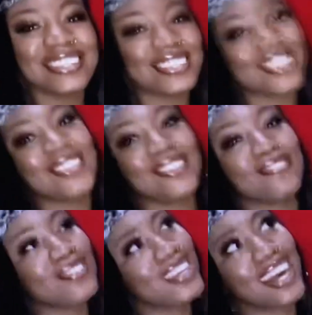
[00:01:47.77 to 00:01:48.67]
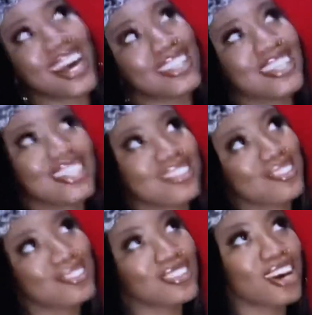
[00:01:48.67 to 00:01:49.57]
so yeah, I think
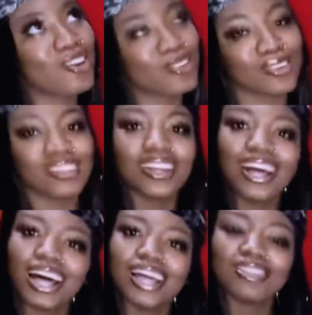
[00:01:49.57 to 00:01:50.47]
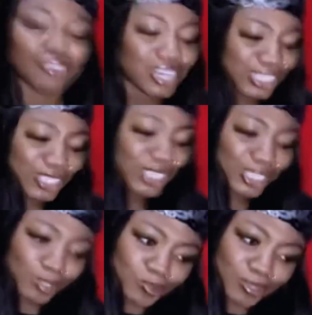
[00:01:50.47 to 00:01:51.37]
those are all the
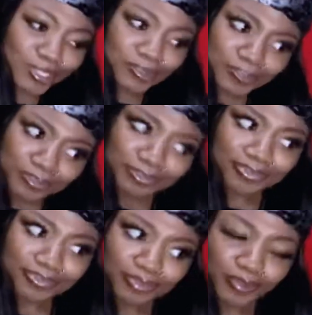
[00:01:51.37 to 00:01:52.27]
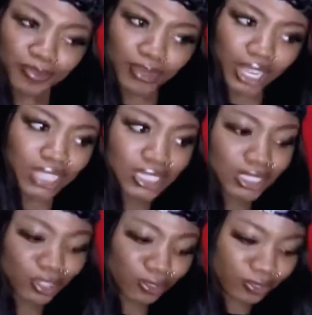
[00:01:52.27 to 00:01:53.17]
relationships
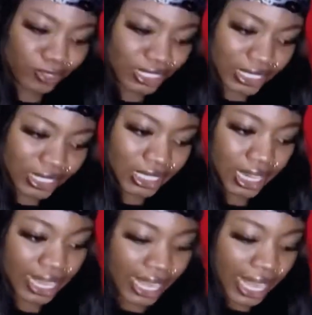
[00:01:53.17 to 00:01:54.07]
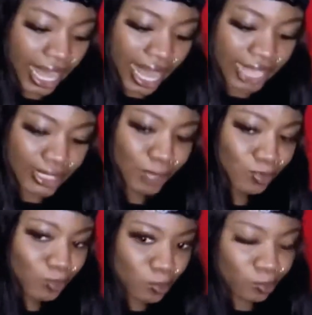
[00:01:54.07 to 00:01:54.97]
suffering at
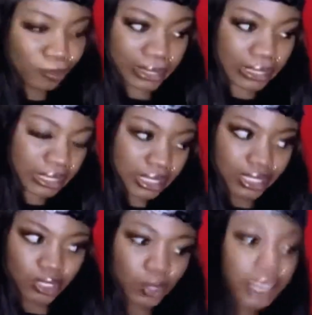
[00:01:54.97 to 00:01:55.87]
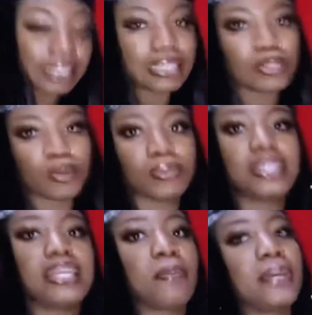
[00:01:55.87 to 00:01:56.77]
the moment unless there's
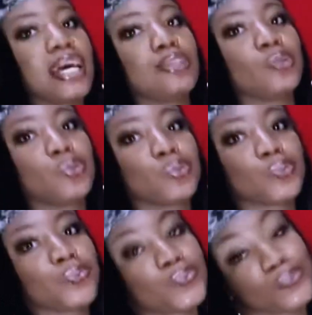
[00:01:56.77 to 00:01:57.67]
something that me I don't know.